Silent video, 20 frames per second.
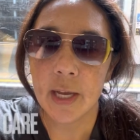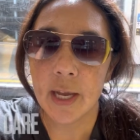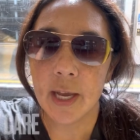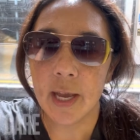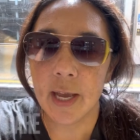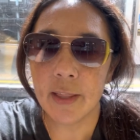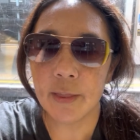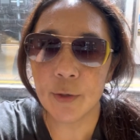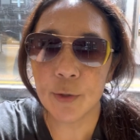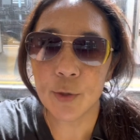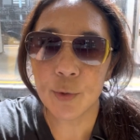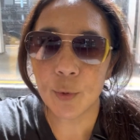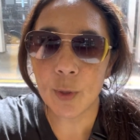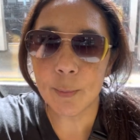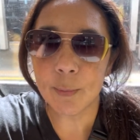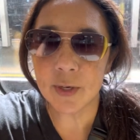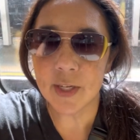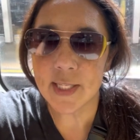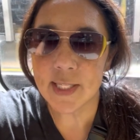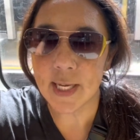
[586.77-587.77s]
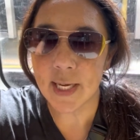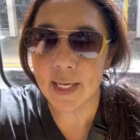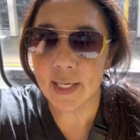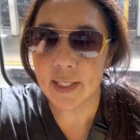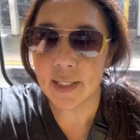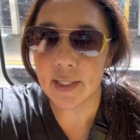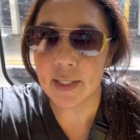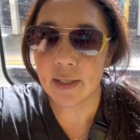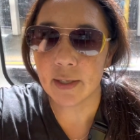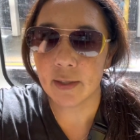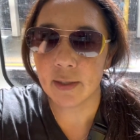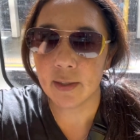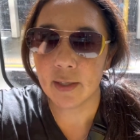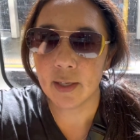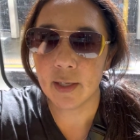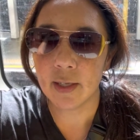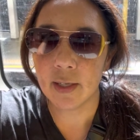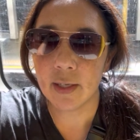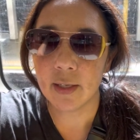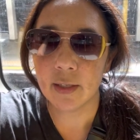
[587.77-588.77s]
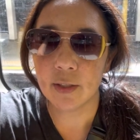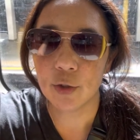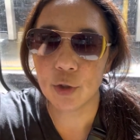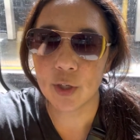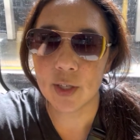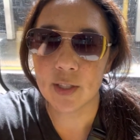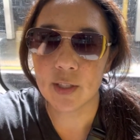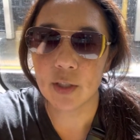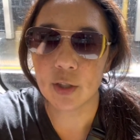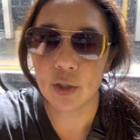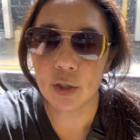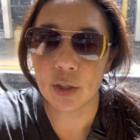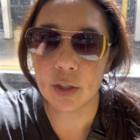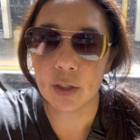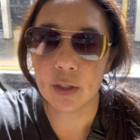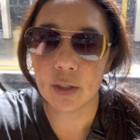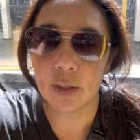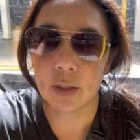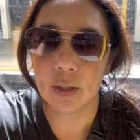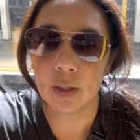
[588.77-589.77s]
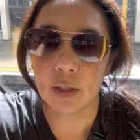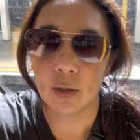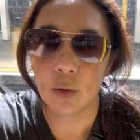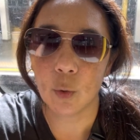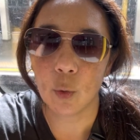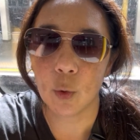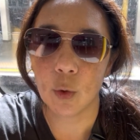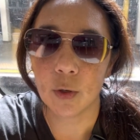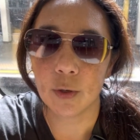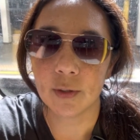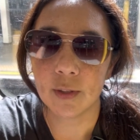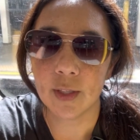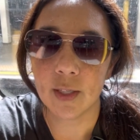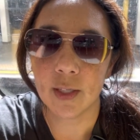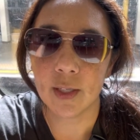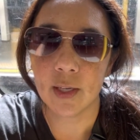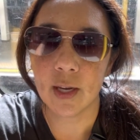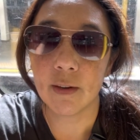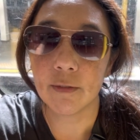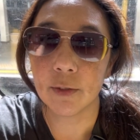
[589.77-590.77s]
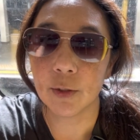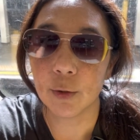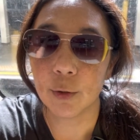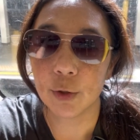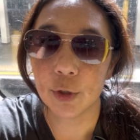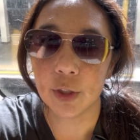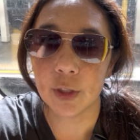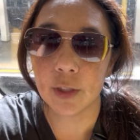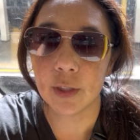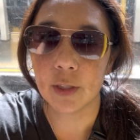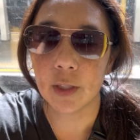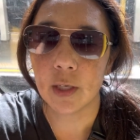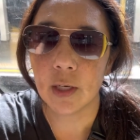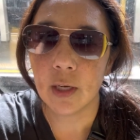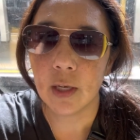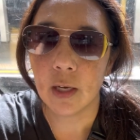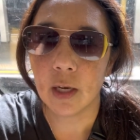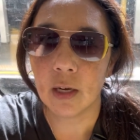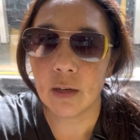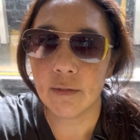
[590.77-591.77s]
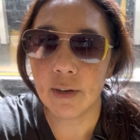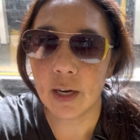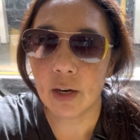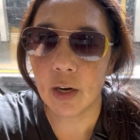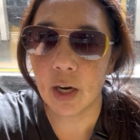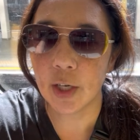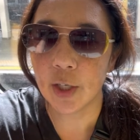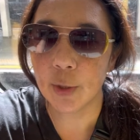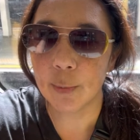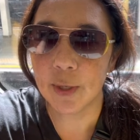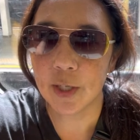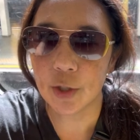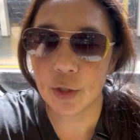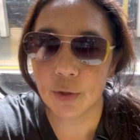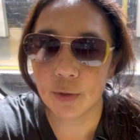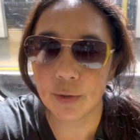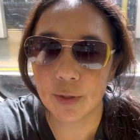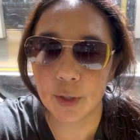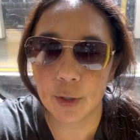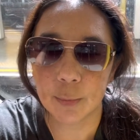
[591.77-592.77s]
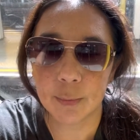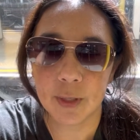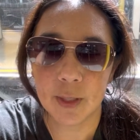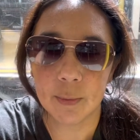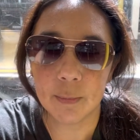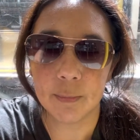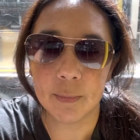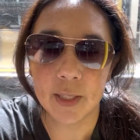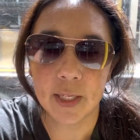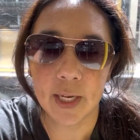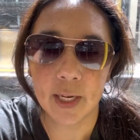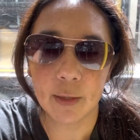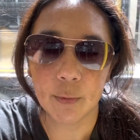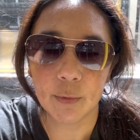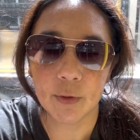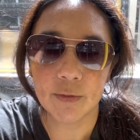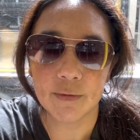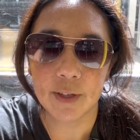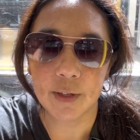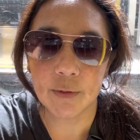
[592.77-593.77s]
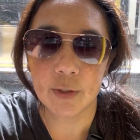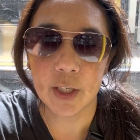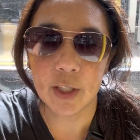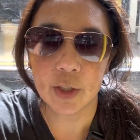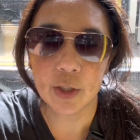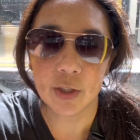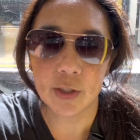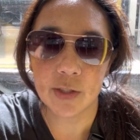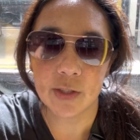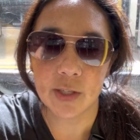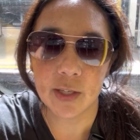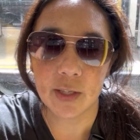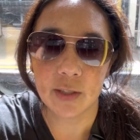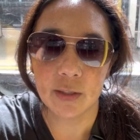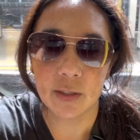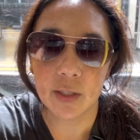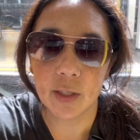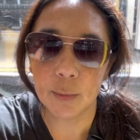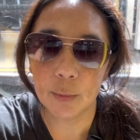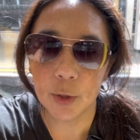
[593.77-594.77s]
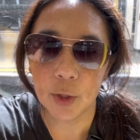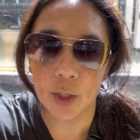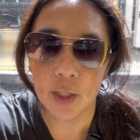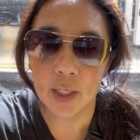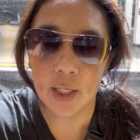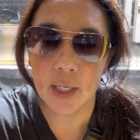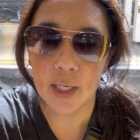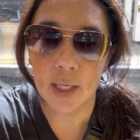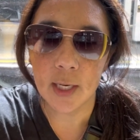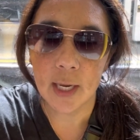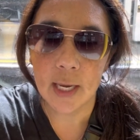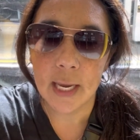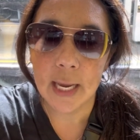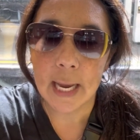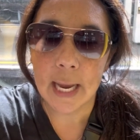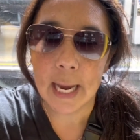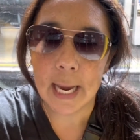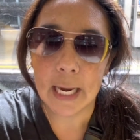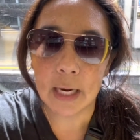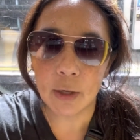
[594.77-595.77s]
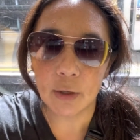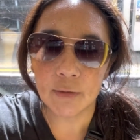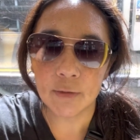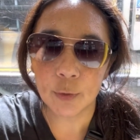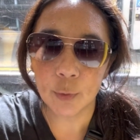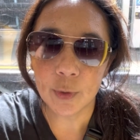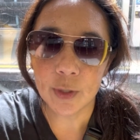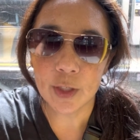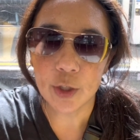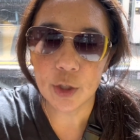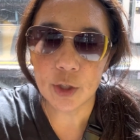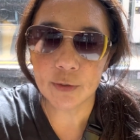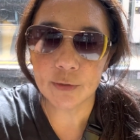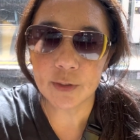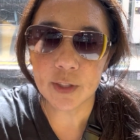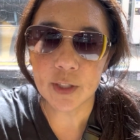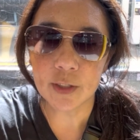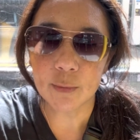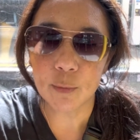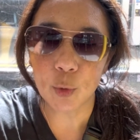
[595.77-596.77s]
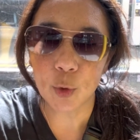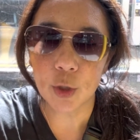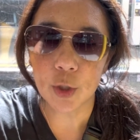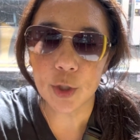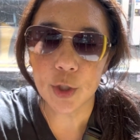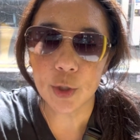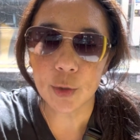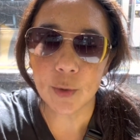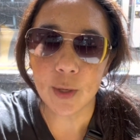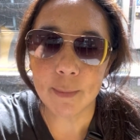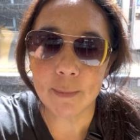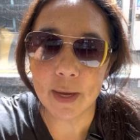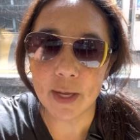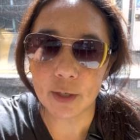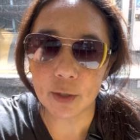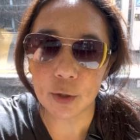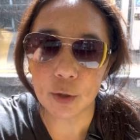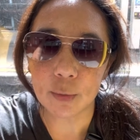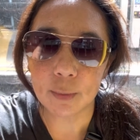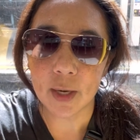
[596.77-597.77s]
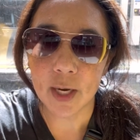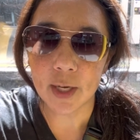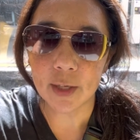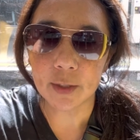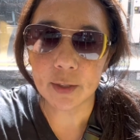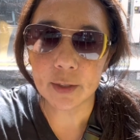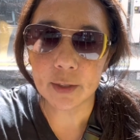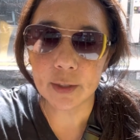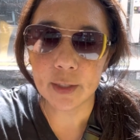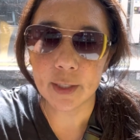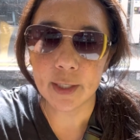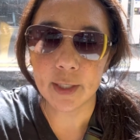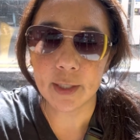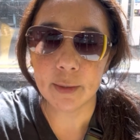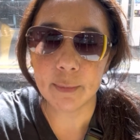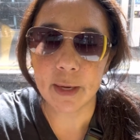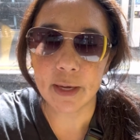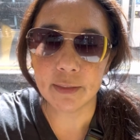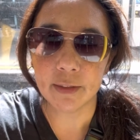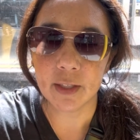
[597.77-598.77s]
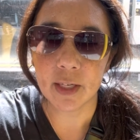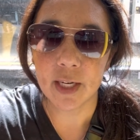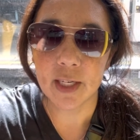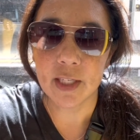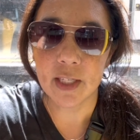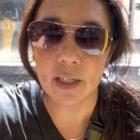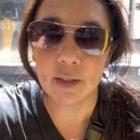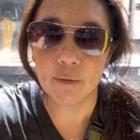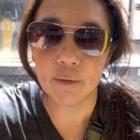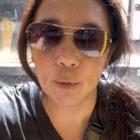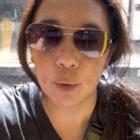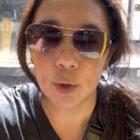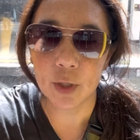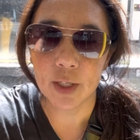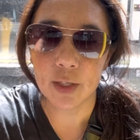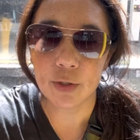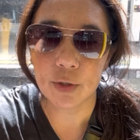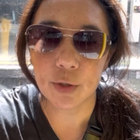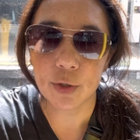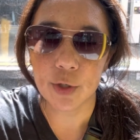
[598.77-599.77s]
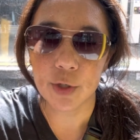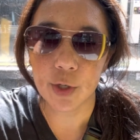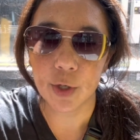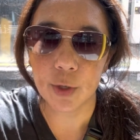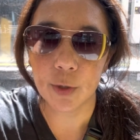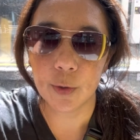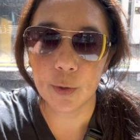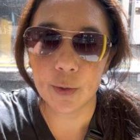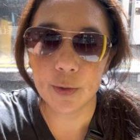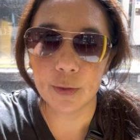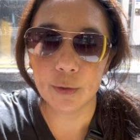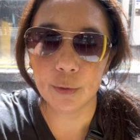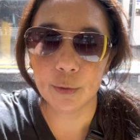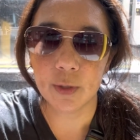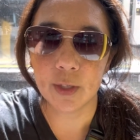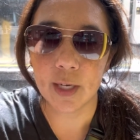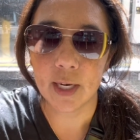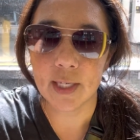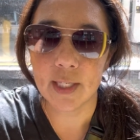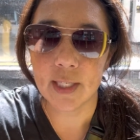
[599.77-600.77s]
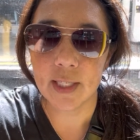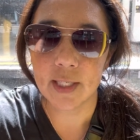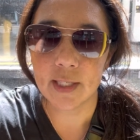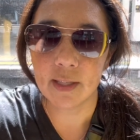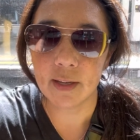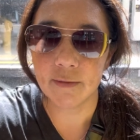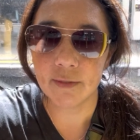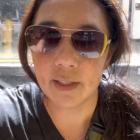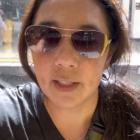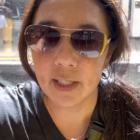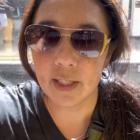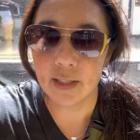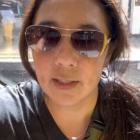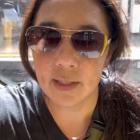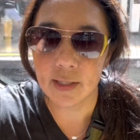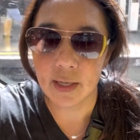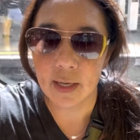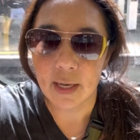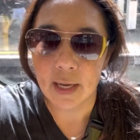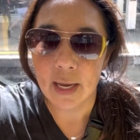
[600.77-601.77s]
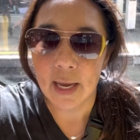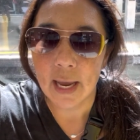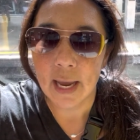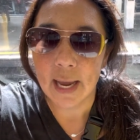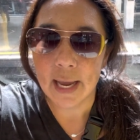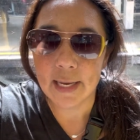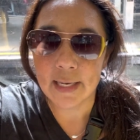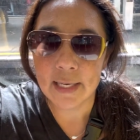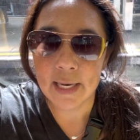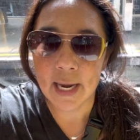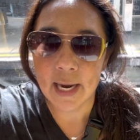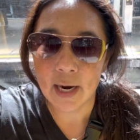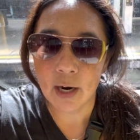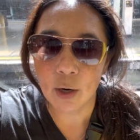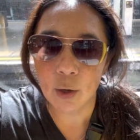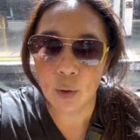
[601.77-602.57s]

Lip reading: and those represent the transition or the evolution of how occupational therapy began with foundations in the community. However, we shifted more to a medical model in about the 1940s or so and through the 1970s, and now